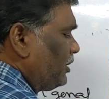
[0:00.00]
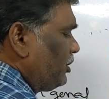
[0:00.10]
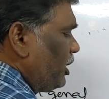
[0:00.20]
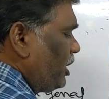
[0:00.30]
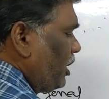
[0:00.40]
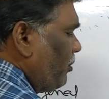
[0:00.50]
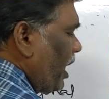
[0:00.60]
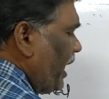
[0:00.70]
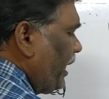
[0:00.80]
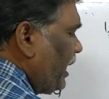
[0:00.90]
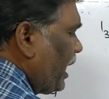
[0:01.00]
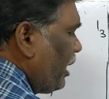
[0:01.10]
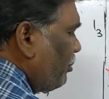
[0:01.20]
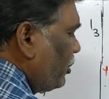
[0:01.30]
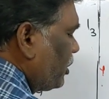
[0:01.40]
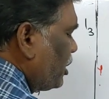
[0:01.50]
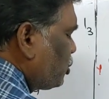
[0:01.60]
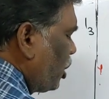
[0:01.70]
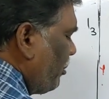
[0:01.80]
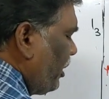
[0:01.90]
They give idea about the
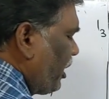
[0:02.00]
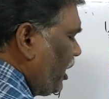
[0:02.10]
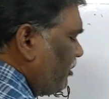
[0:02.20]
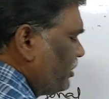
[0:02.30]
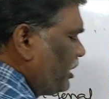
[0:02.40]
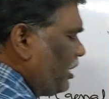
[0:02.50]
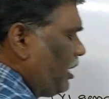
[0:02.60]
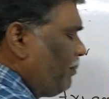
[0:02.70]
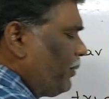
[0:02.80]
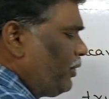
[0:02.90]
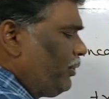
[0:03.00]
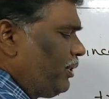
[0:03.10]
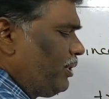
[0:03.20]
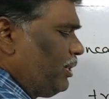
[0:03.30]
geometry of the compound.